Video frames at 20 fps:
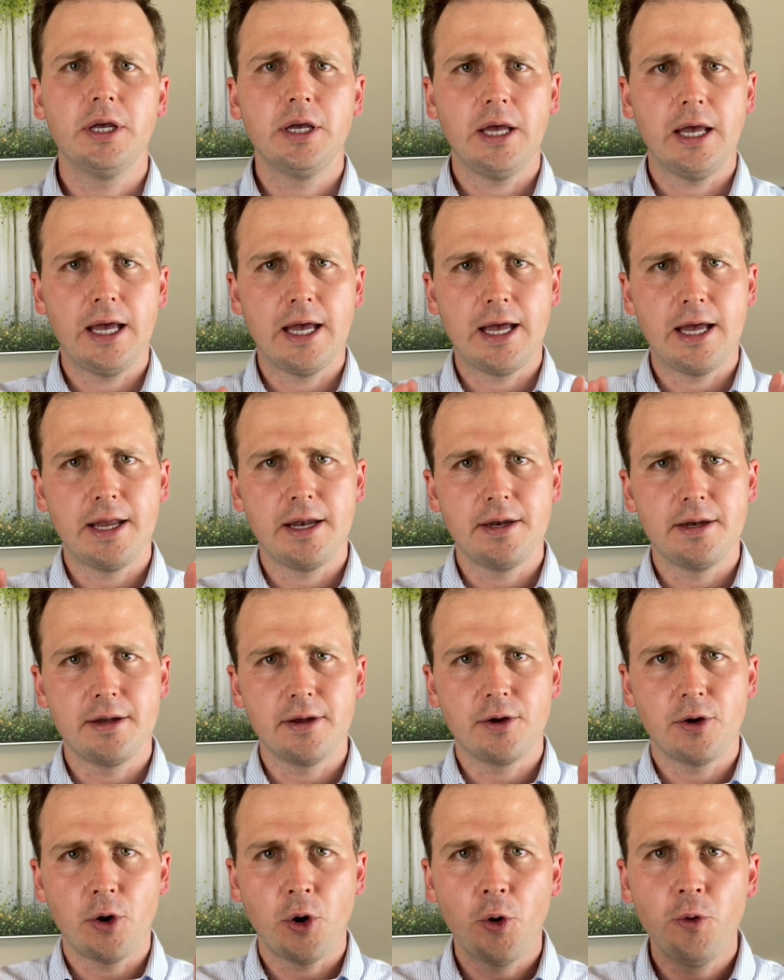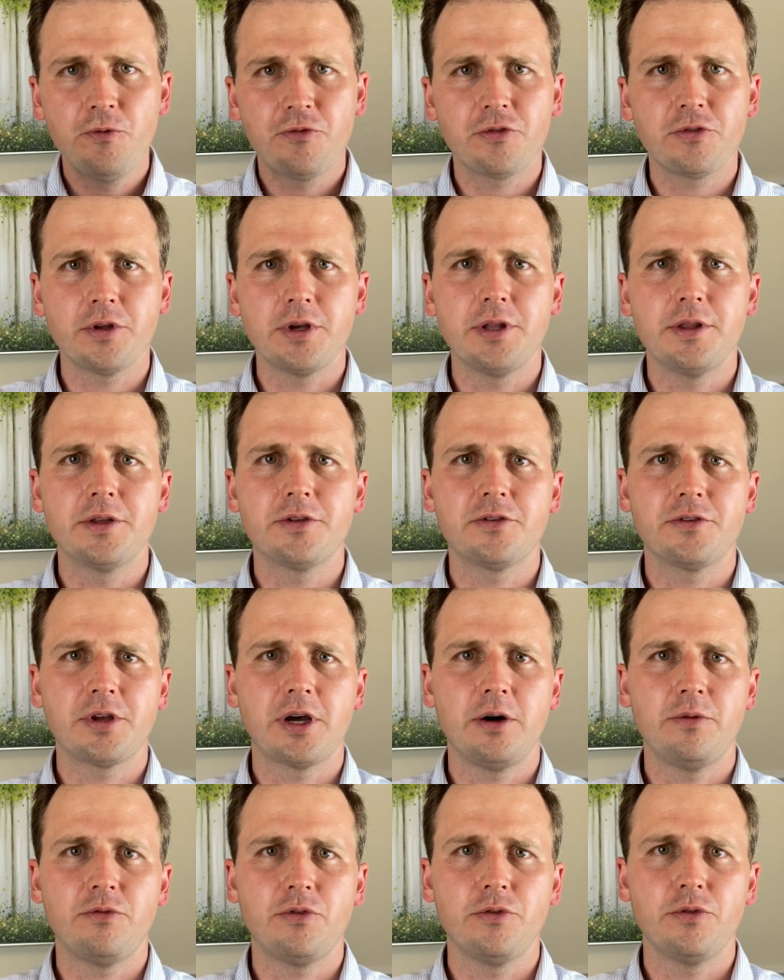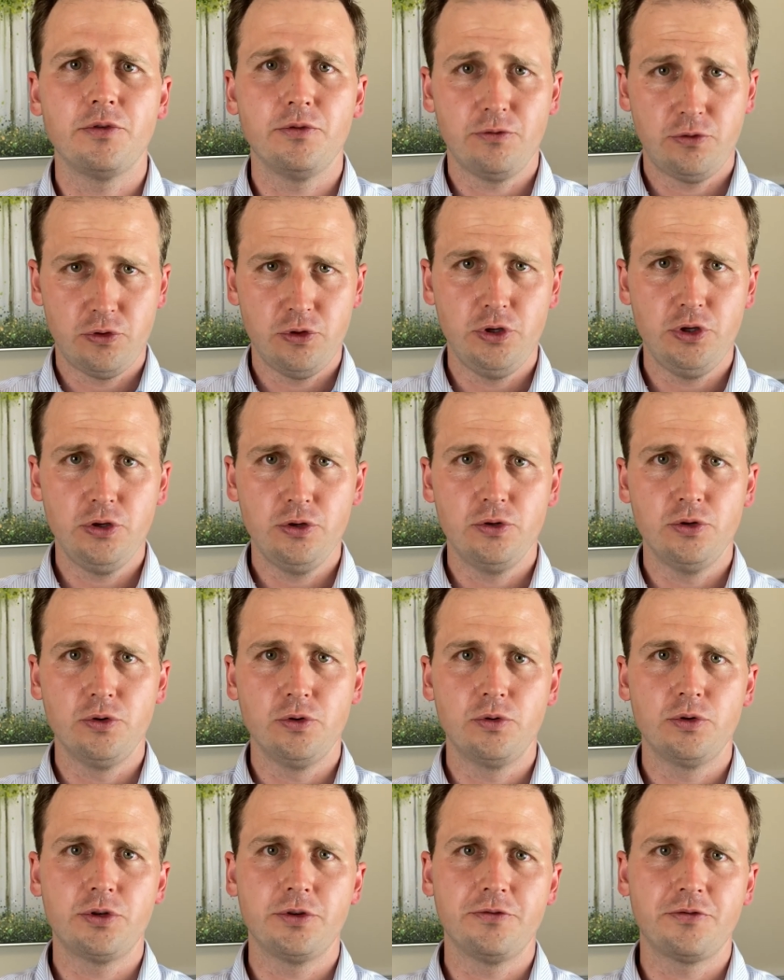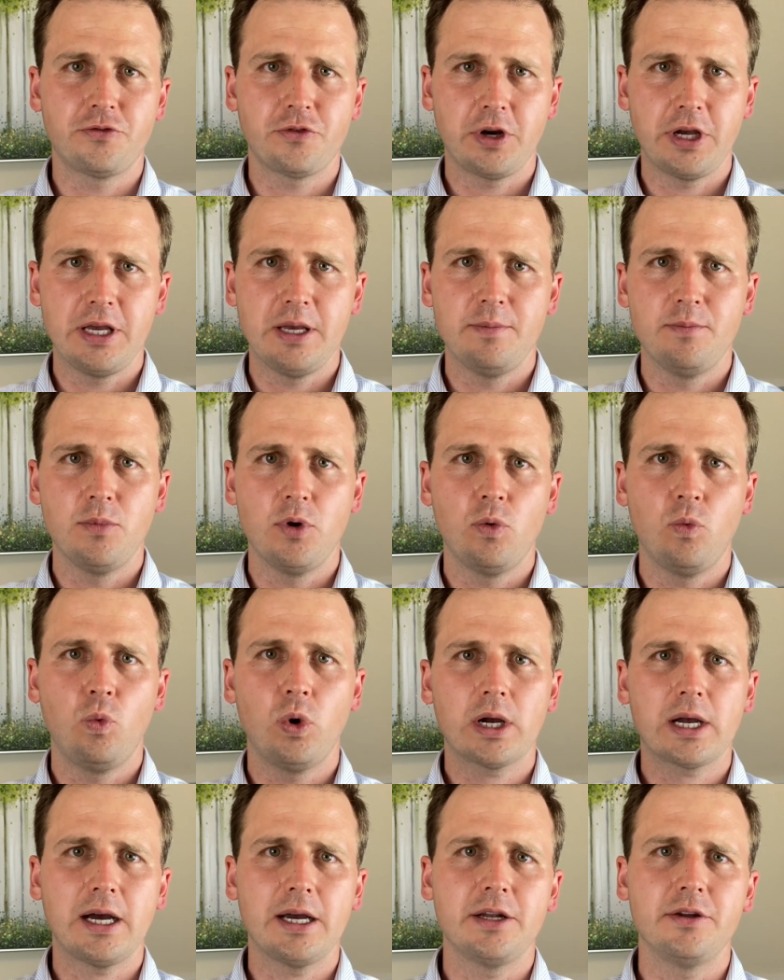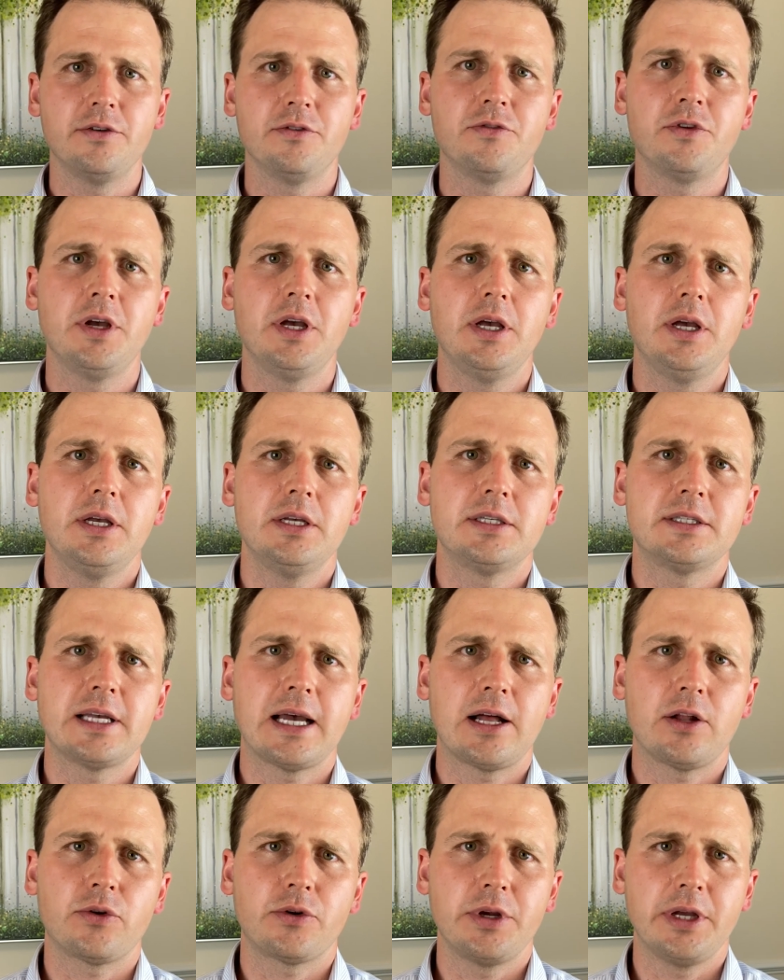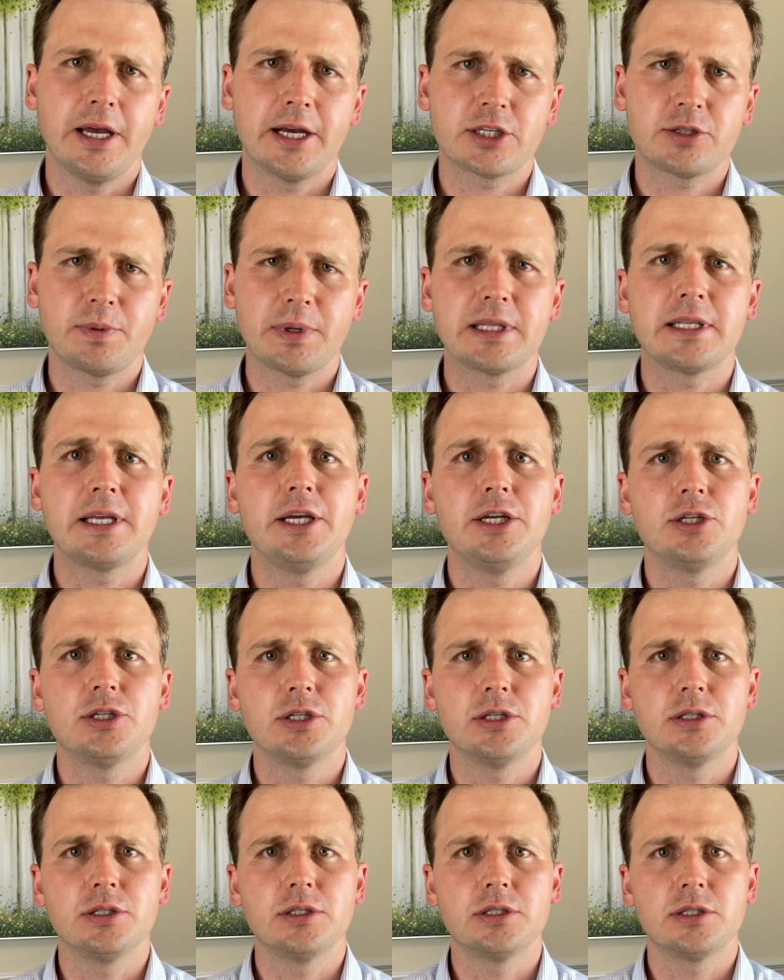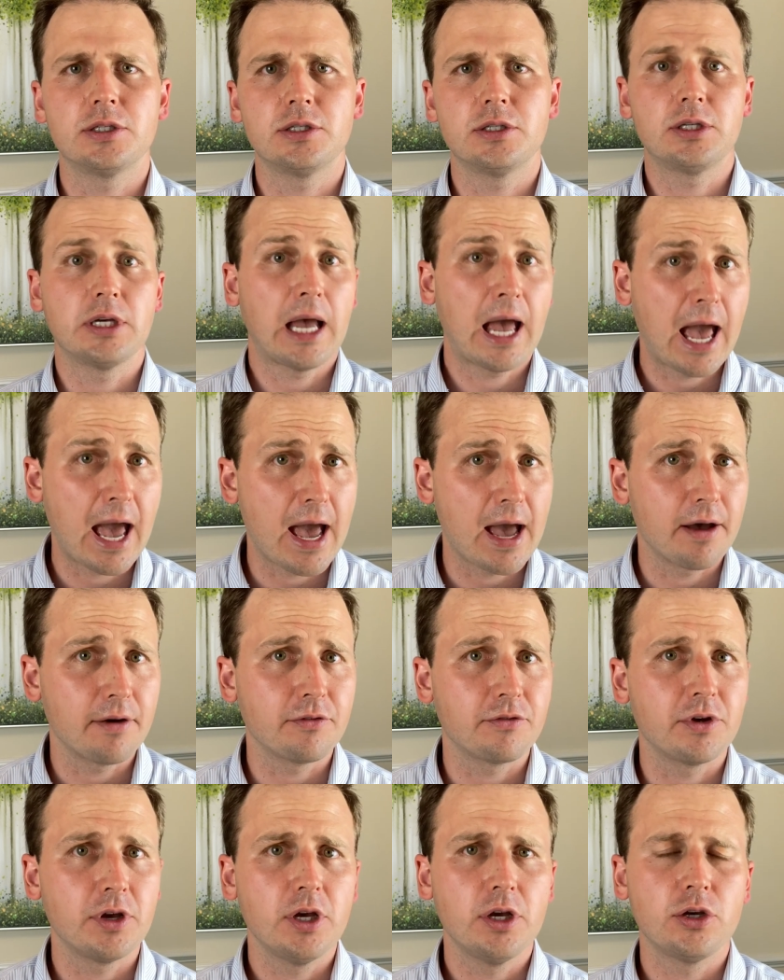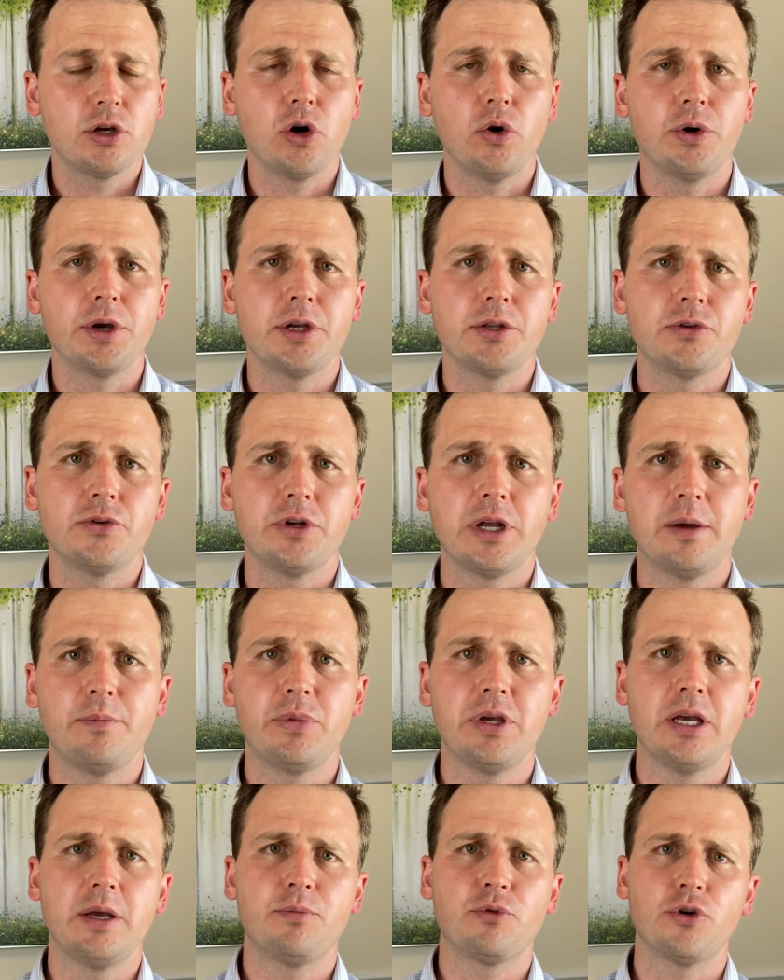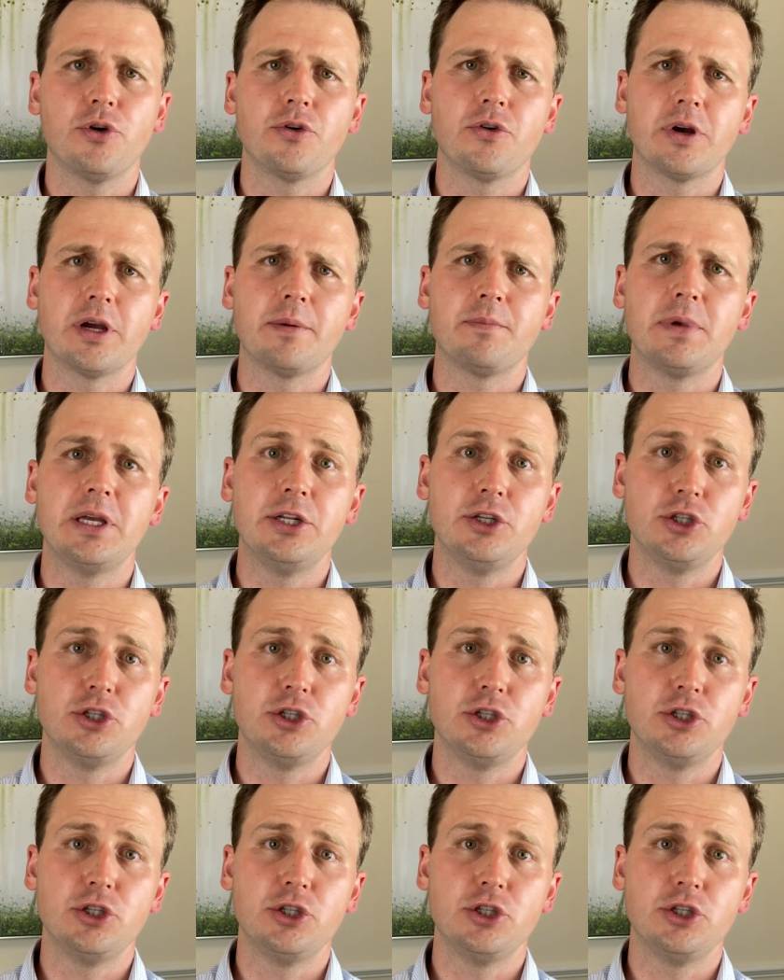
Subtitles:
and hopefully this is helpful to you to frame what kind of salary expectations to have going into an MBA program in